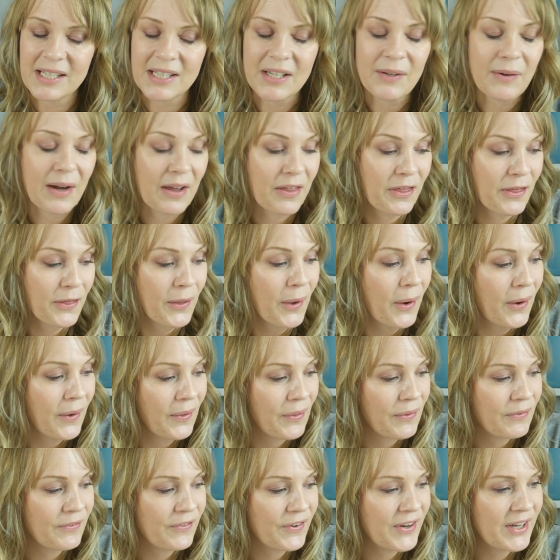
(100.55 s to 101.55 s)
So I
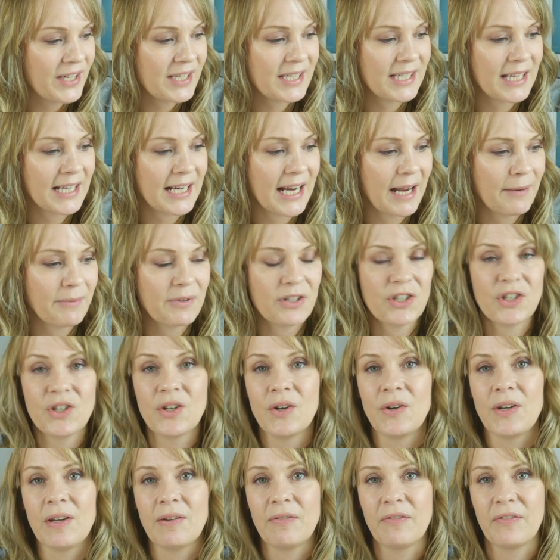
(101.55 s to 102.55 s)
thought the first thing I would
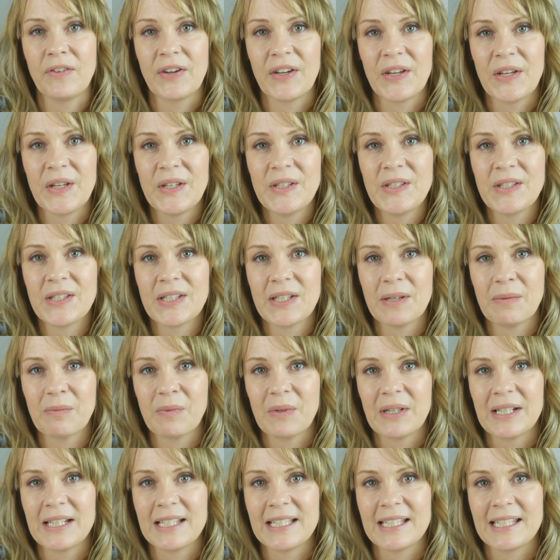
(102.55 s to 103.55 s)
show you first
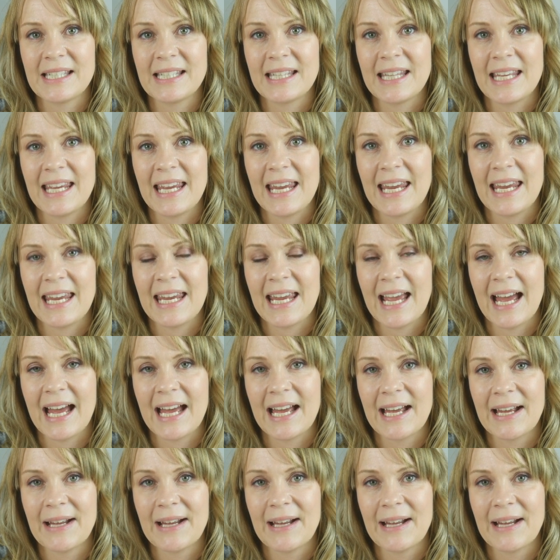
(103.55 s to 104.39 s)
was the